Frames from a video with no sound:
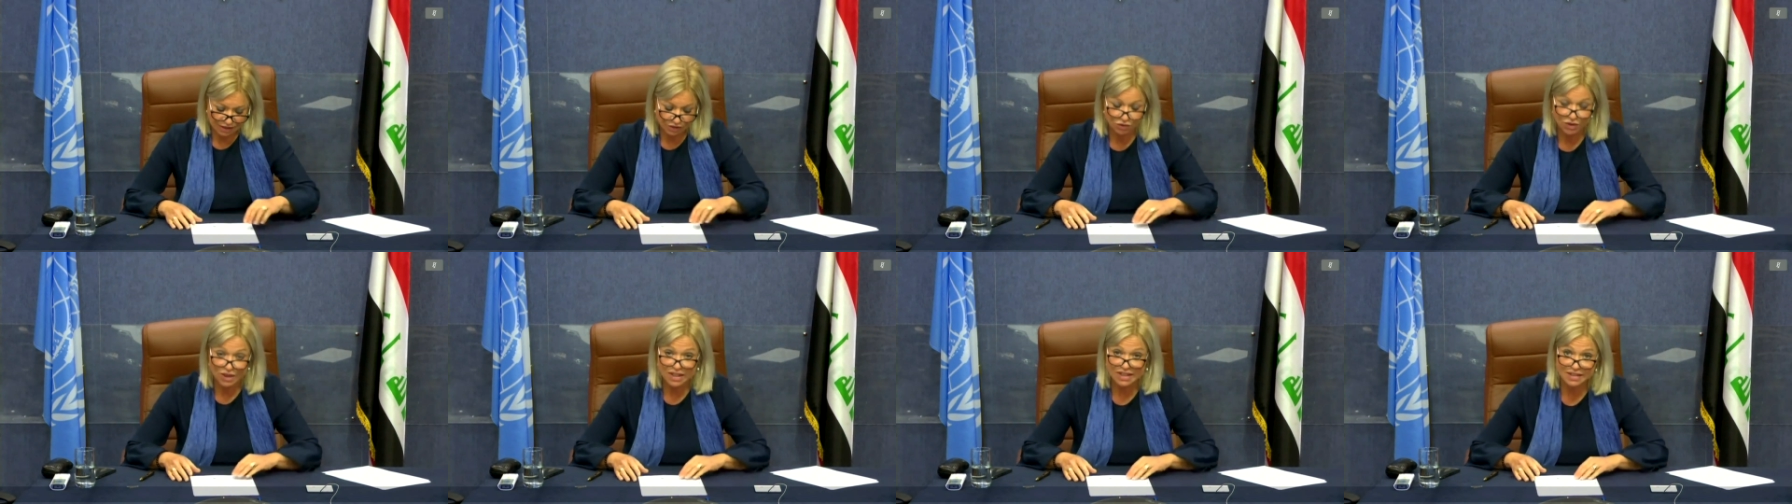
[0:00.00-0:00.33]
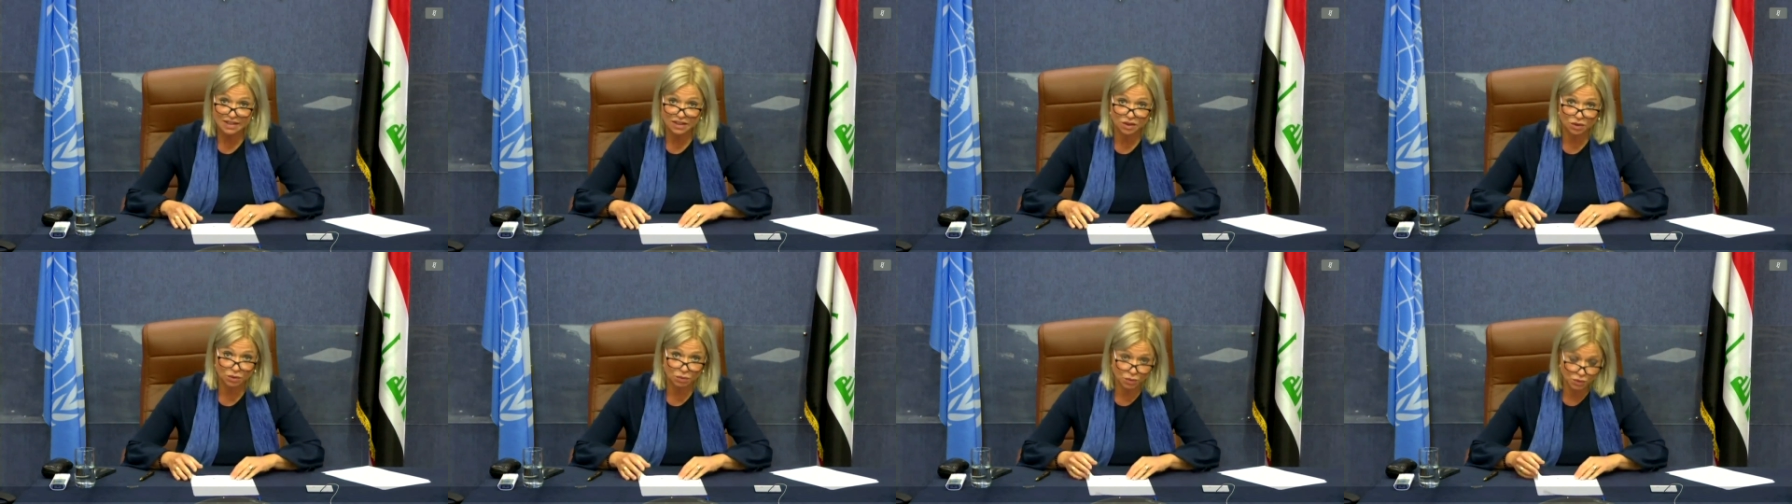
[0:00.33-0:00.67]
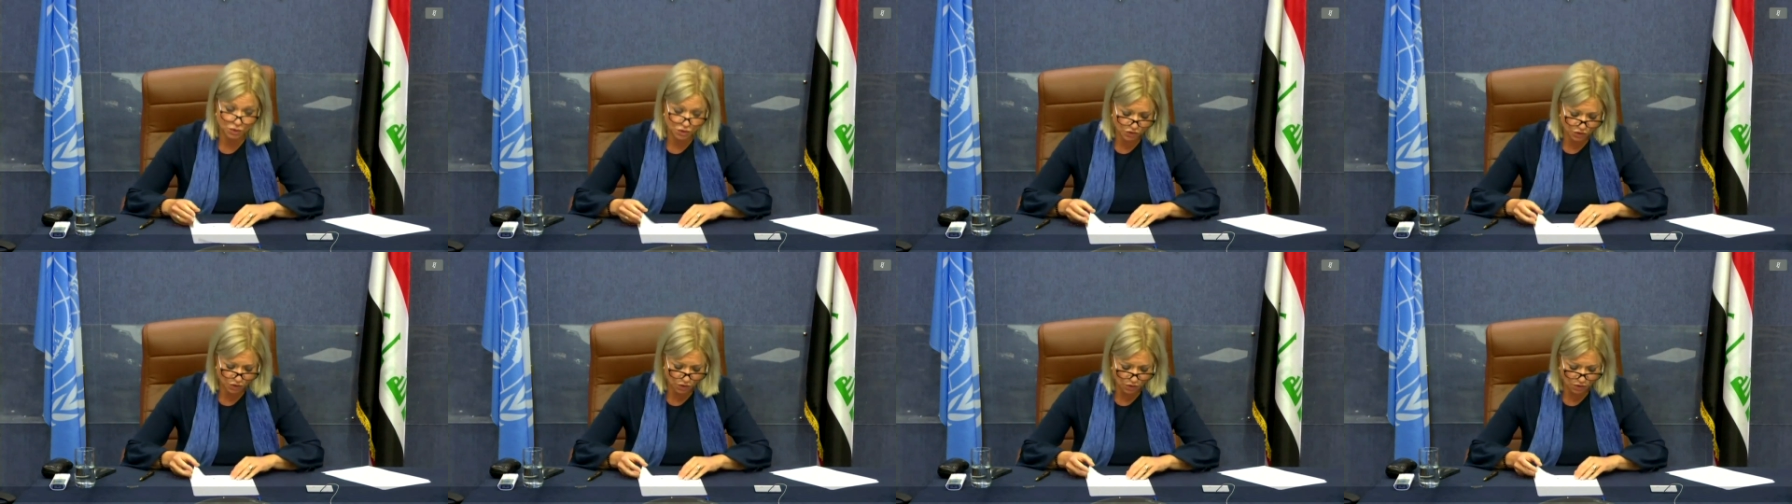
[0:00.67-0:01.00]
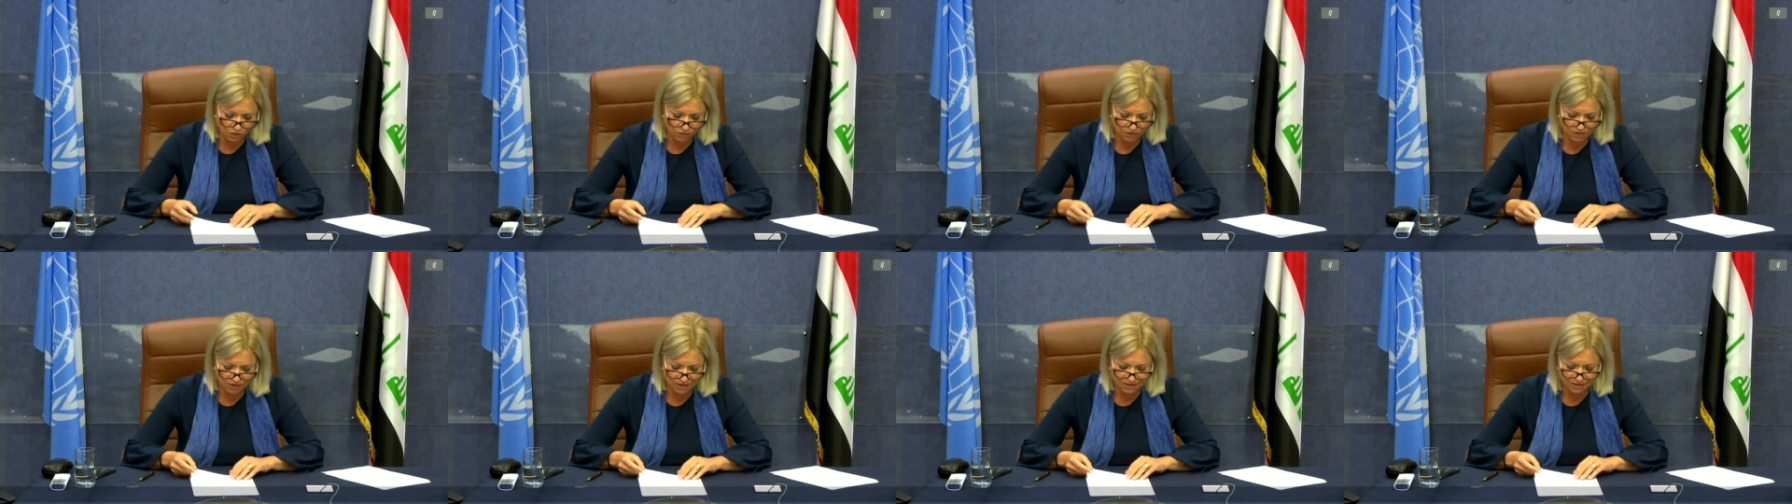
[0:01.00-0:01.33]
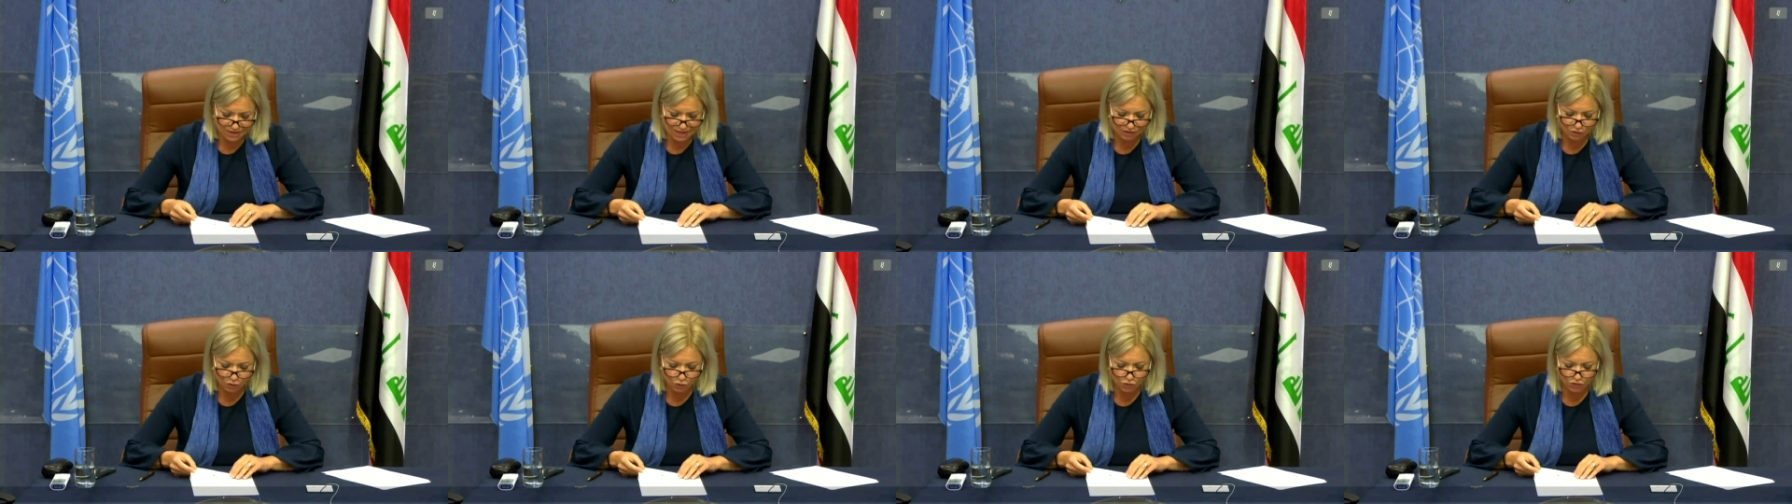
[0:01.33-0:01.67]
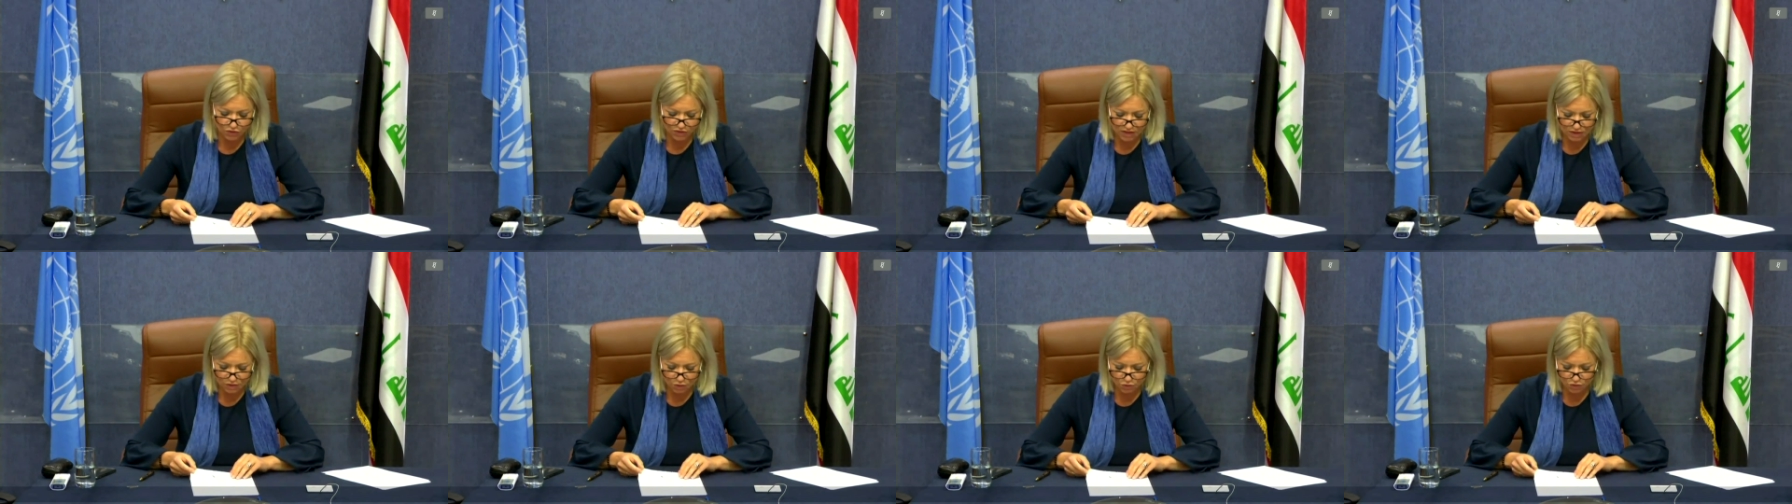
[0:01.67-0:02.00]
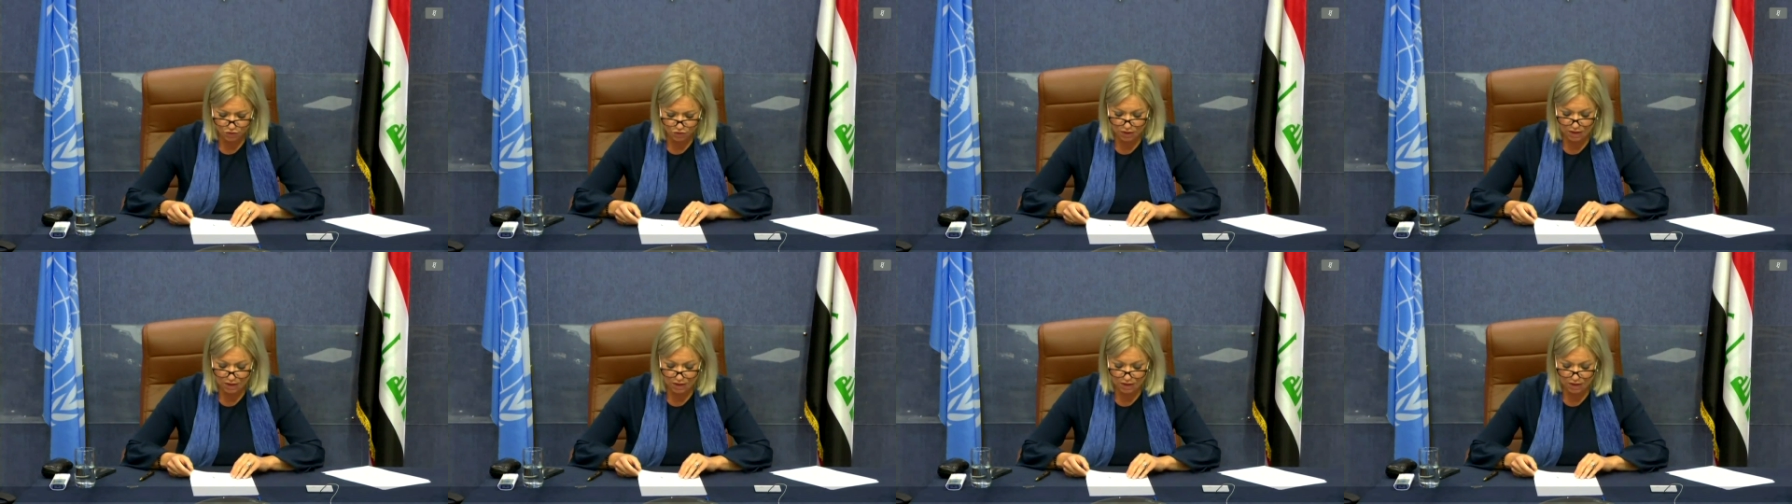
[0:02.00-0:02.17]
addressing the root causes that continue